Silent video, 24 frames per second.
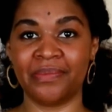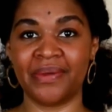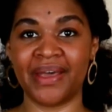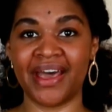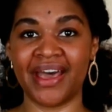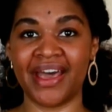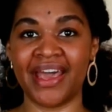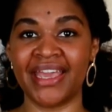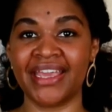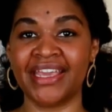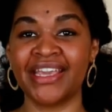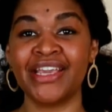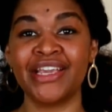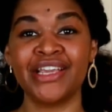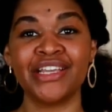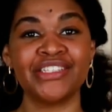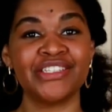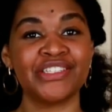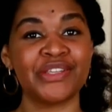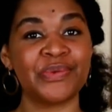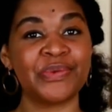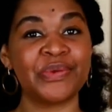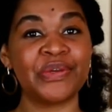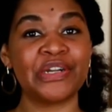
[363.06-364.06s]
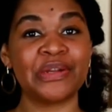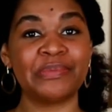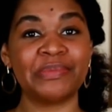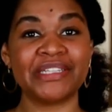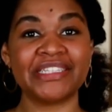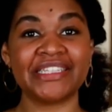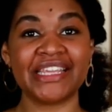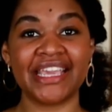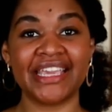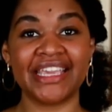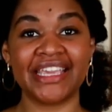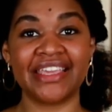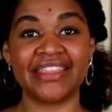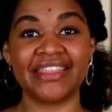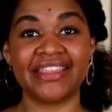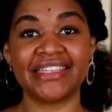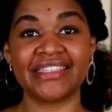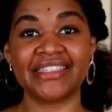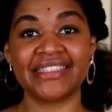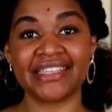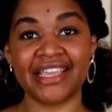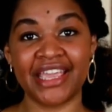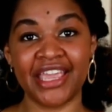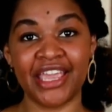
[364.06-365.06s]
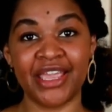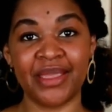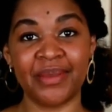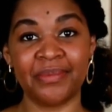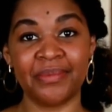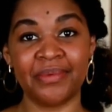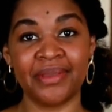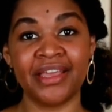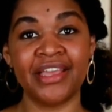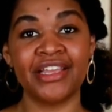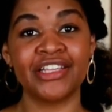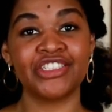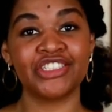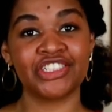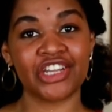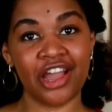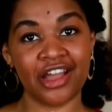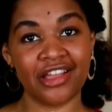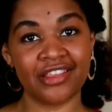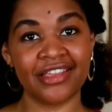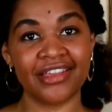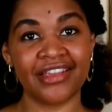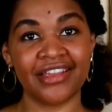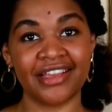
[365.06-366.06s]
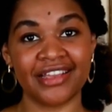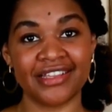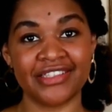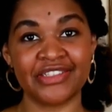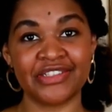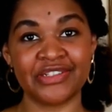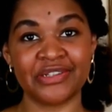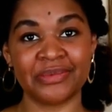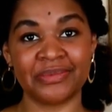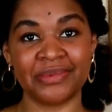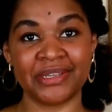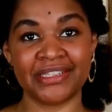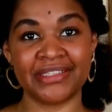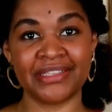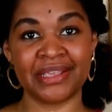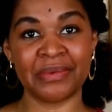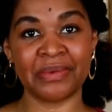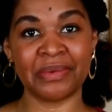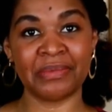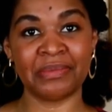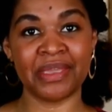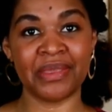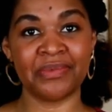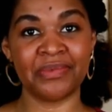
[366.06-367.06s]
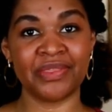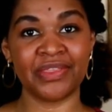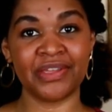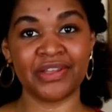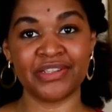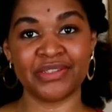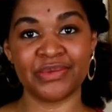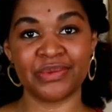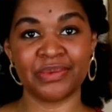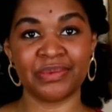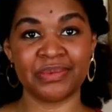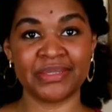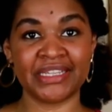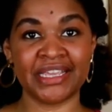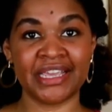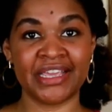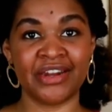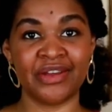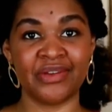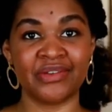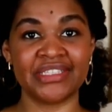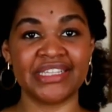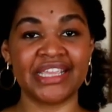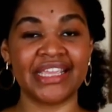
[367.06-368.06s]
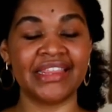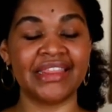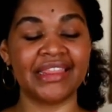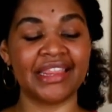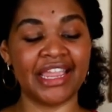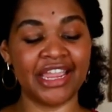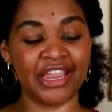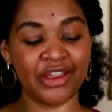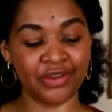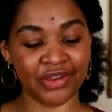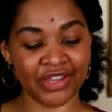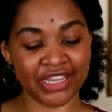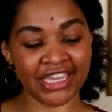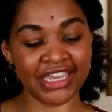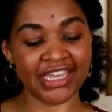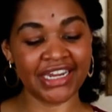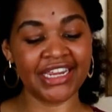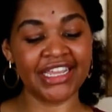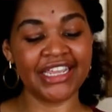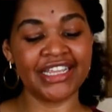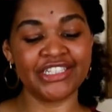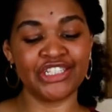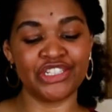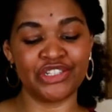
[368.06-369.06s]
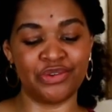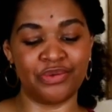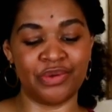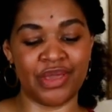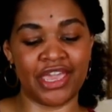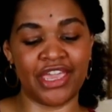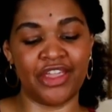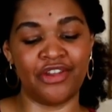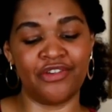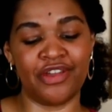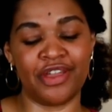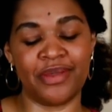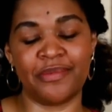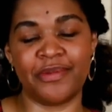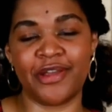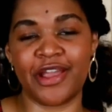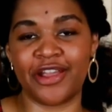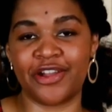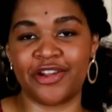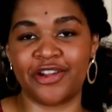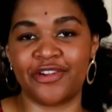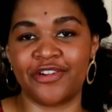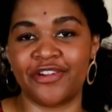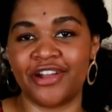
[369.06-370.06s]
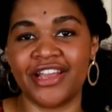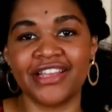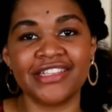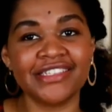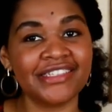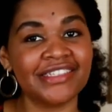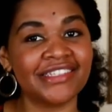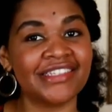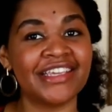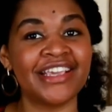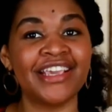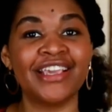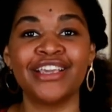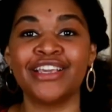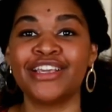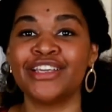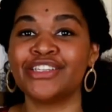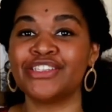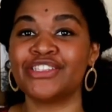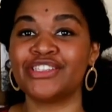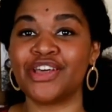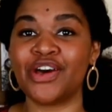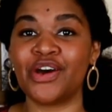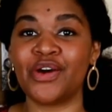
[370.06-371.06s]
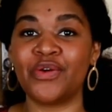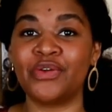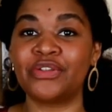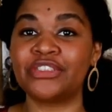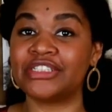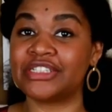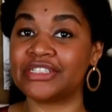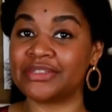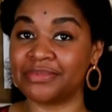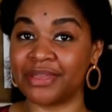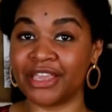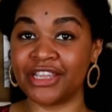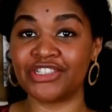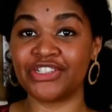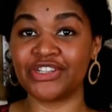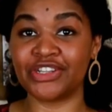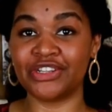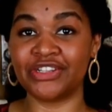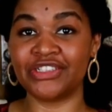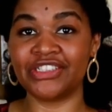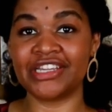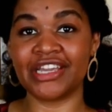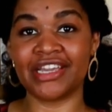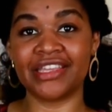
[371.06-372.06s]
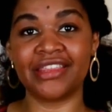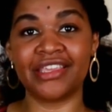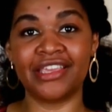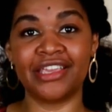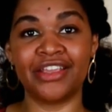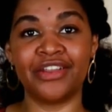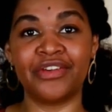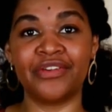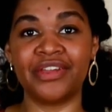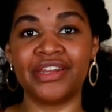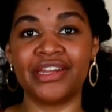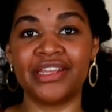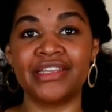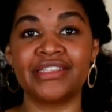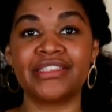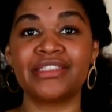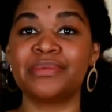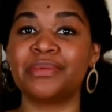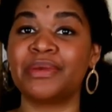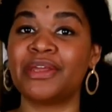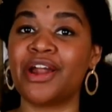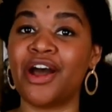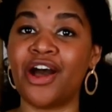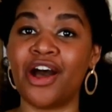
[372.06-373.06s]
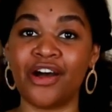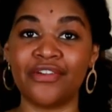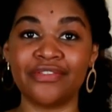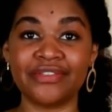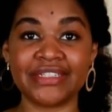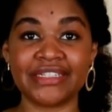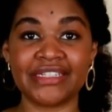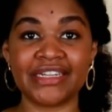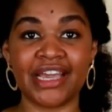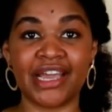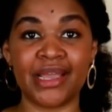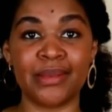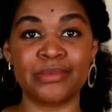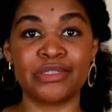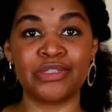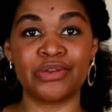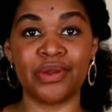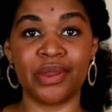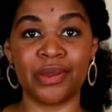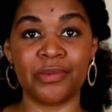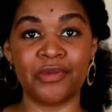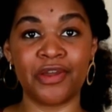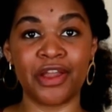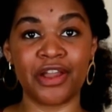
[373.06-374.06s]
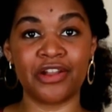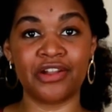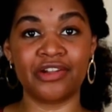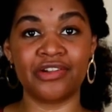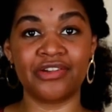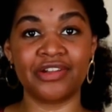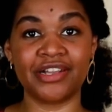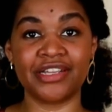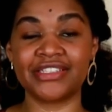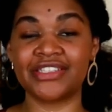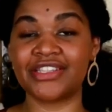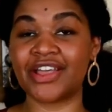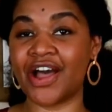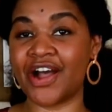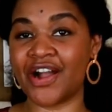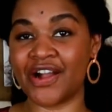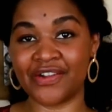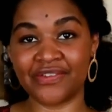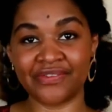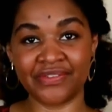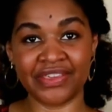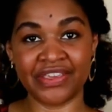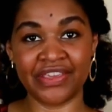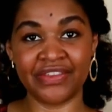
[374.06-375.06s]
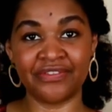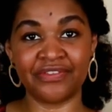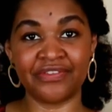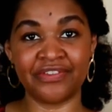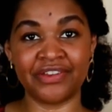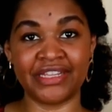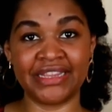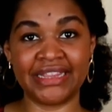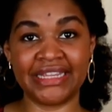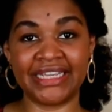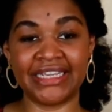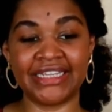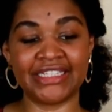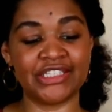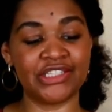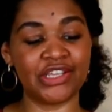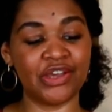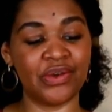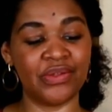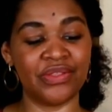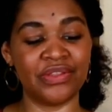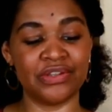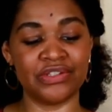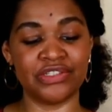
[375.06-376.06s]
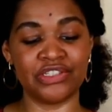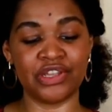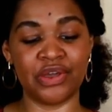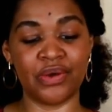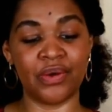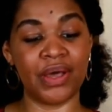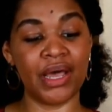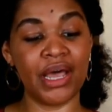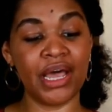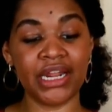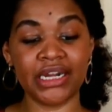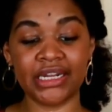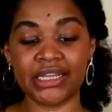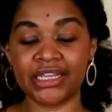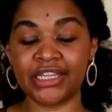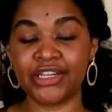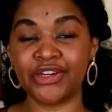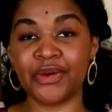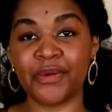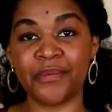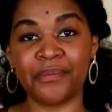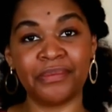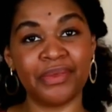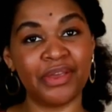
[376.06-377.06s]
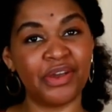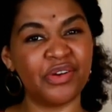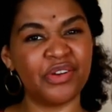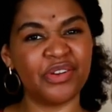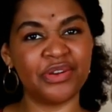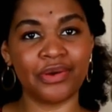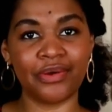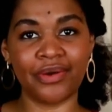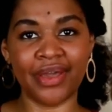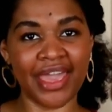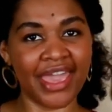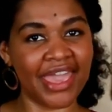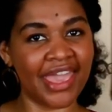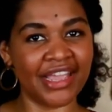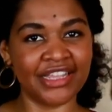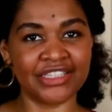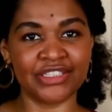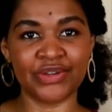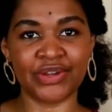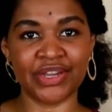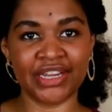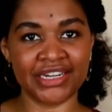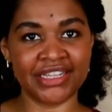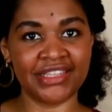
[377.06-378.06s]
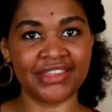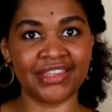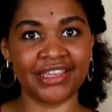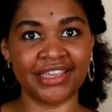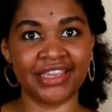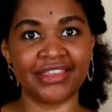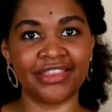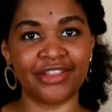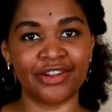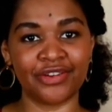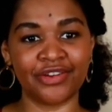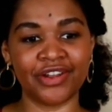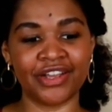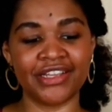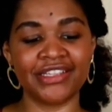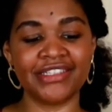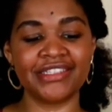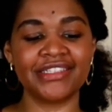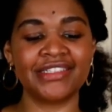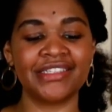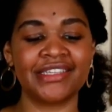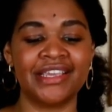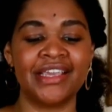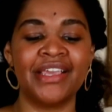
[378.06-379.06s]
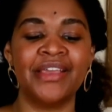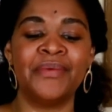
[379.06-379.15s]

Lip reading: pie. So we're going to be taking the same chocolate custard mix that we made with our sweet potatoes and layering it into a graham cracker crust. So just make sure you check the ingredients, but oftentimes graham cracker crusts are vegan friendly. So there's no honey, no milk, no eggs or anything in the crust.